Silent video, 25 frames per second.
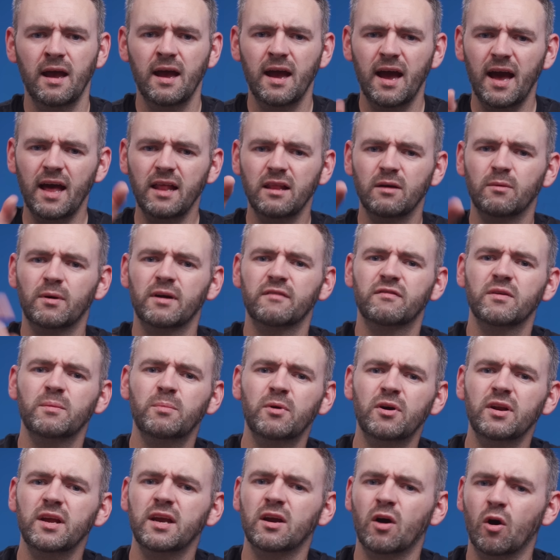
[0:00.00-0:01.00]
Hello
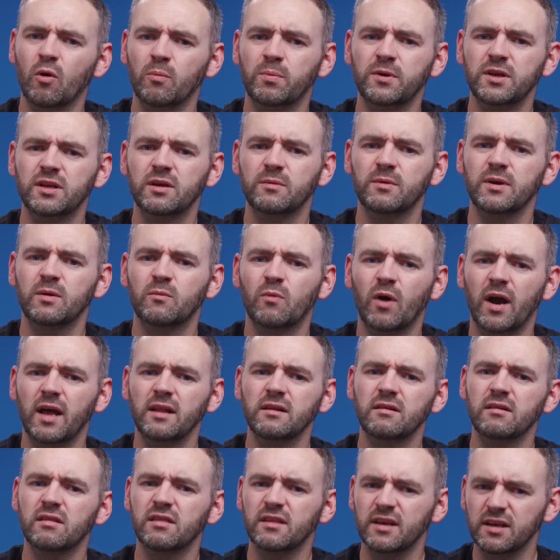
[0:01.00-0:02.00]
everybody, hope you're doing
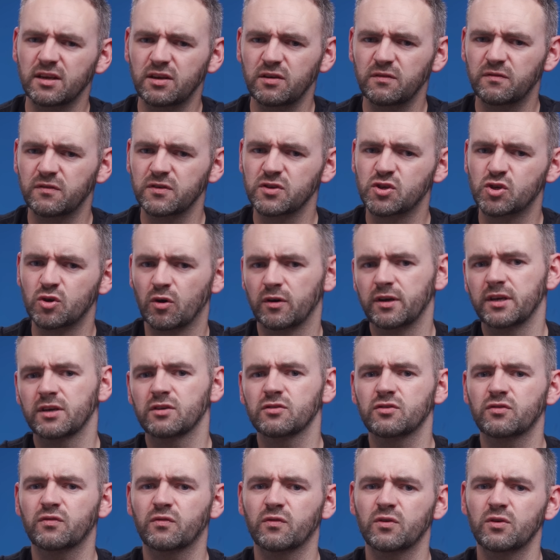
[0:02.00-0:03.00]
well and thank you for joining
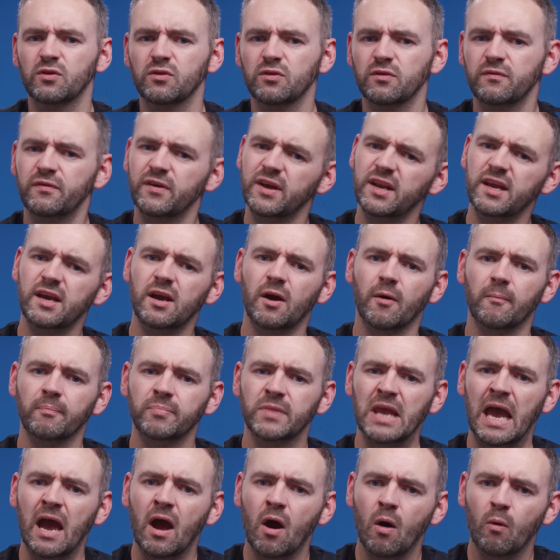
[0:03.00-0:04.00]
us for another video,
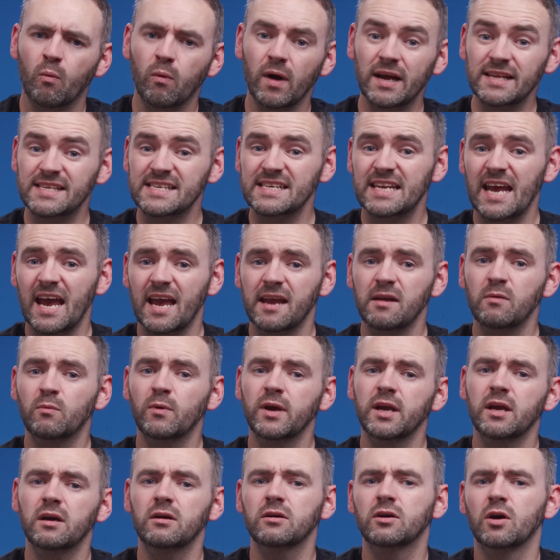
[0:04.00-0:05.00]
where today
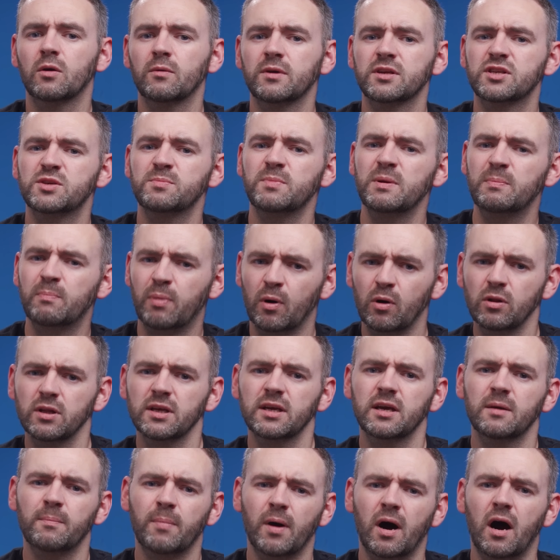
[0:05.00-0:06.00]
we are going to be
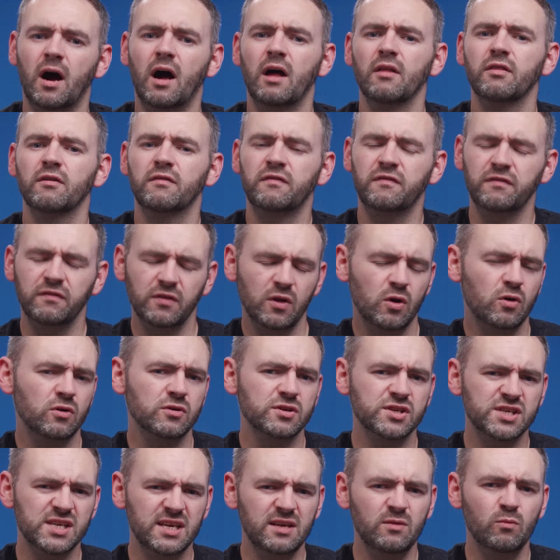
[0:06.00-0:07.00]
pulling apart the
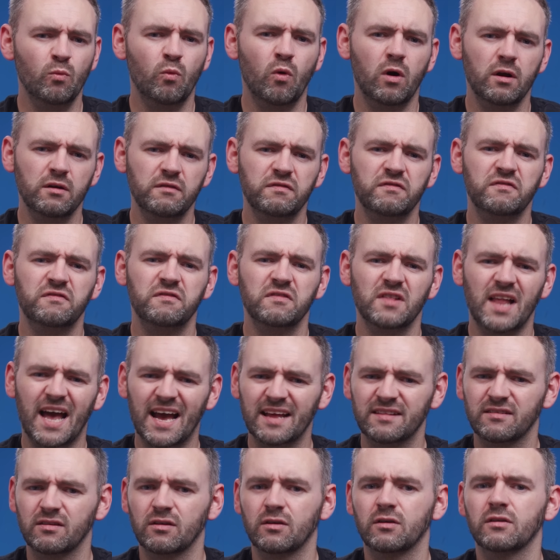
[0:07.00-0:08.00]
flaws in one of
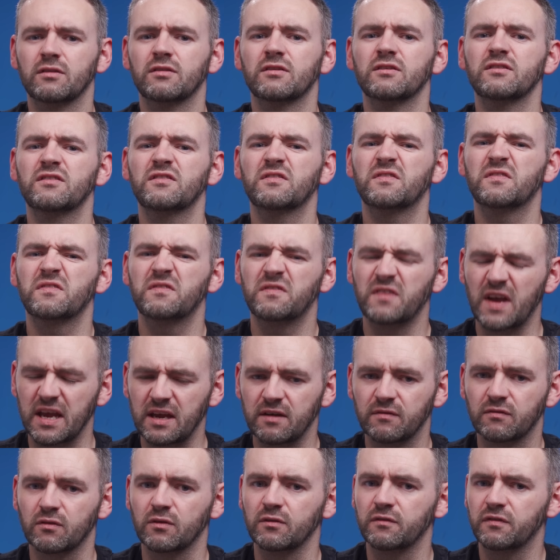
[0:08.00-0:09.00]
Flat Earther's
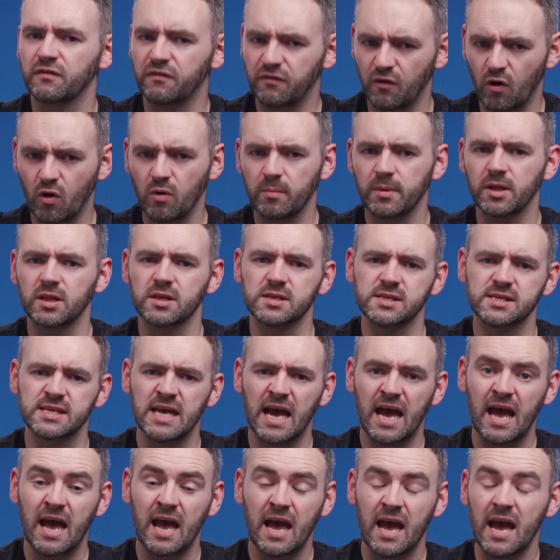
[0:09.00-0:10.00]
favourite formulas,
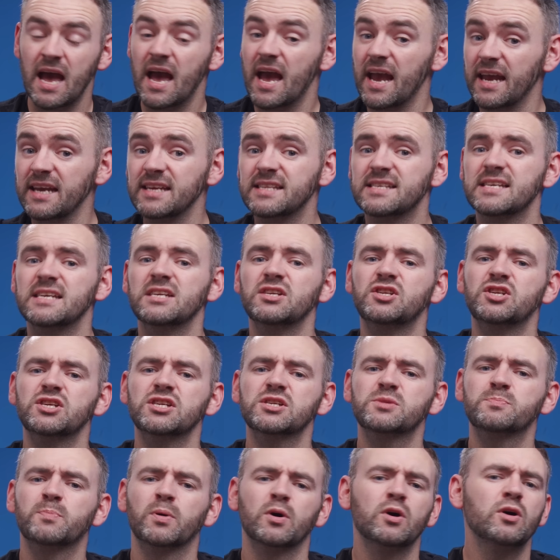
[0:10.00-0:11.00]
8
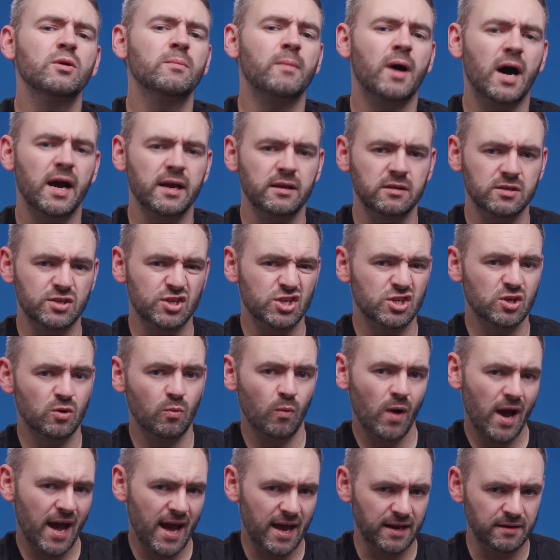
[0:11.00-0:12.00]
inches per mile
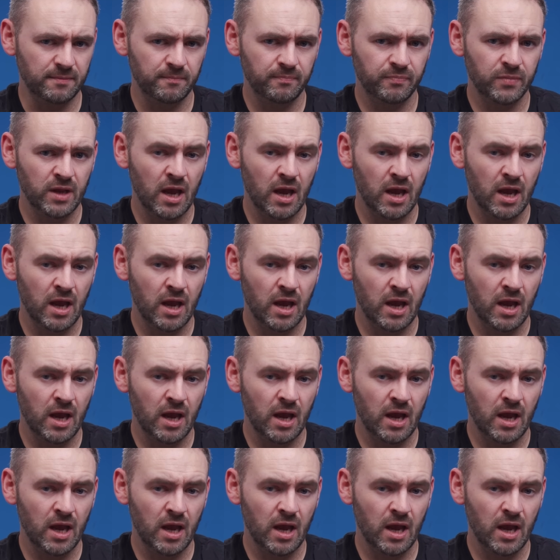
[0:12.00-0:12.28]
squared,